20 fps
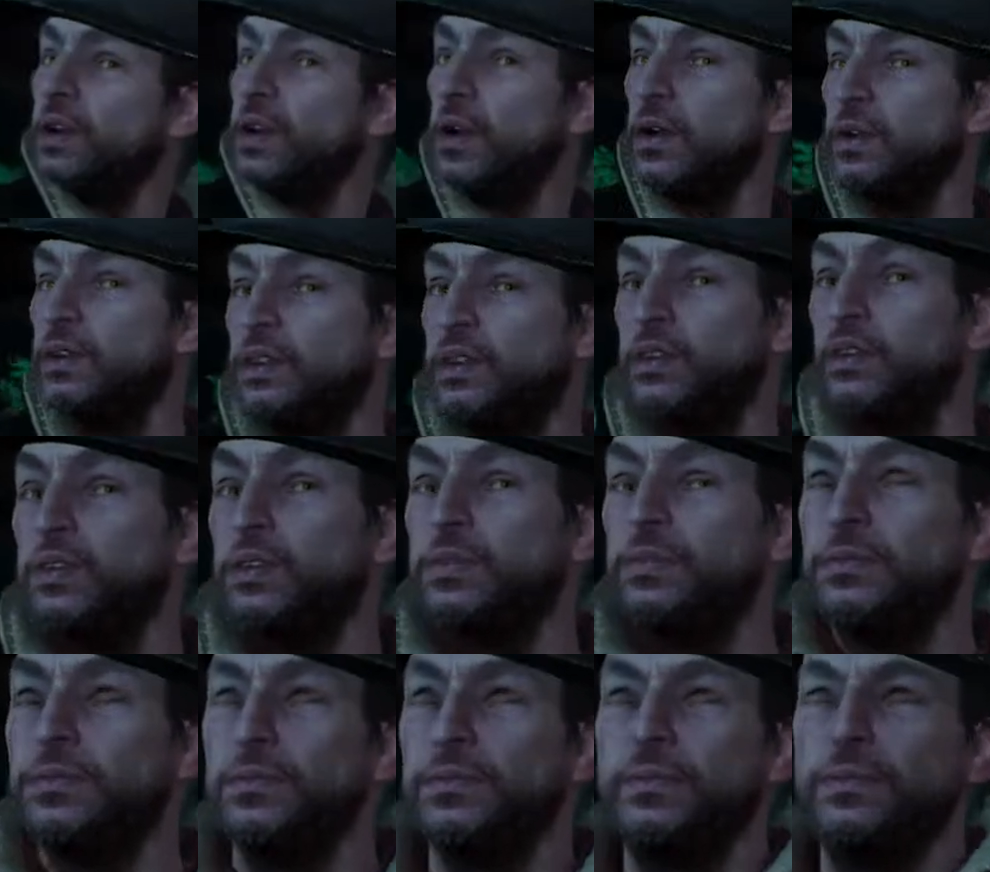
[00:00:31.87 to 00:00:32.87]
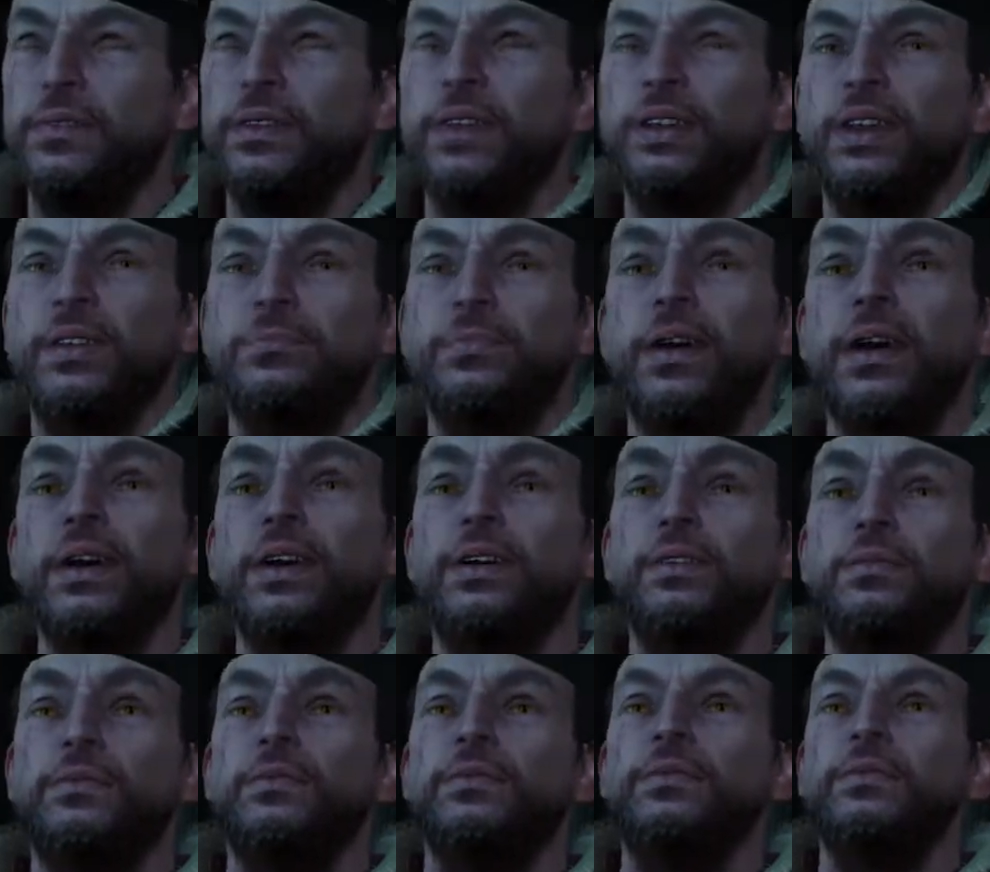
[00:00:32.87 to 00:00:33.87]
you talked to? Think about it.
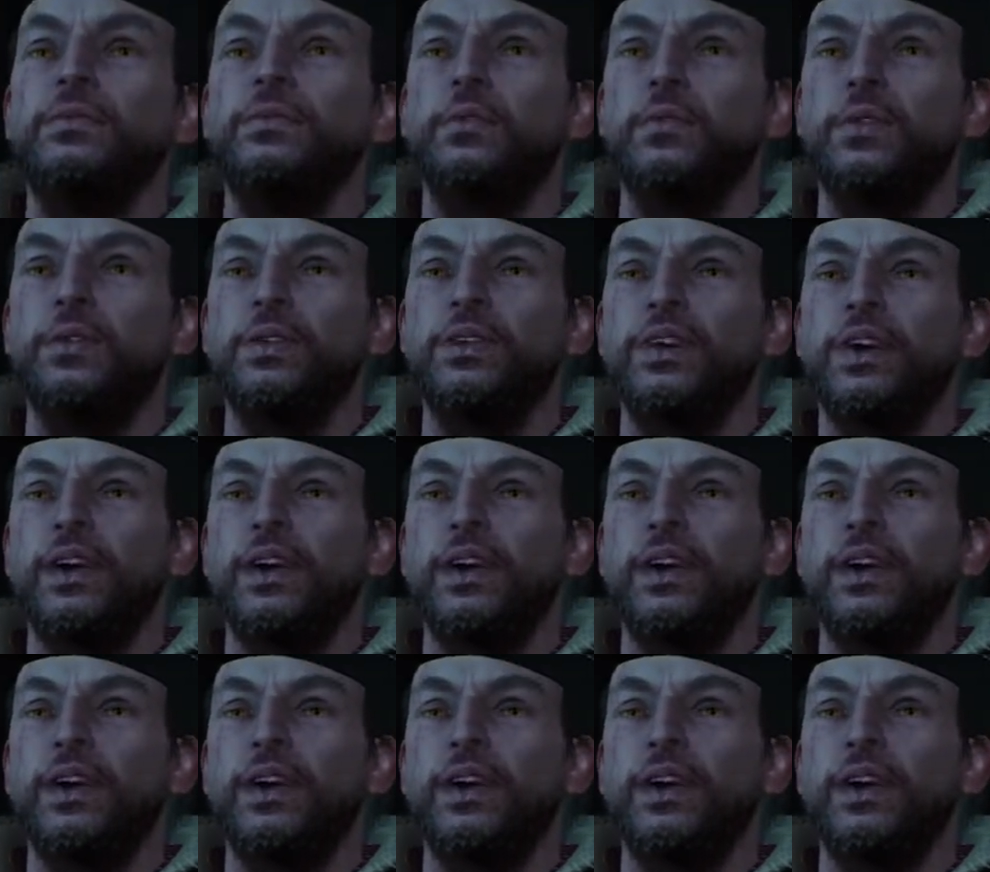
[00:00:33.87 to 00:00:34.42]
You